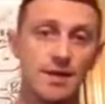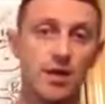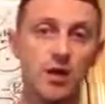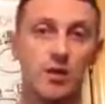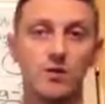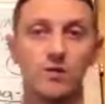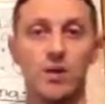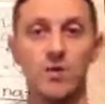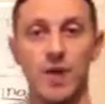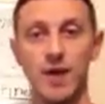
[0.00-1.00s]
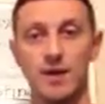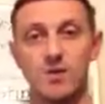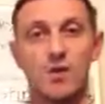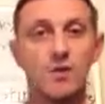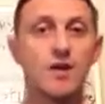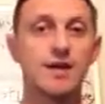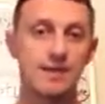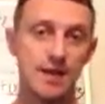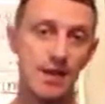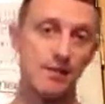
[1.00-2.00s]
you pay in
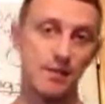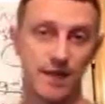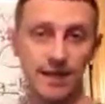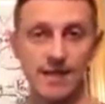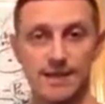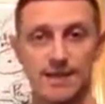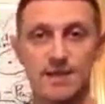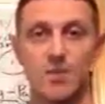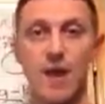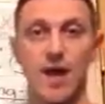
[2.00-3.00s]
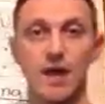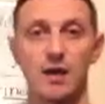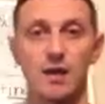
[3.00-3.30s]
$20, they give you 19 cents back.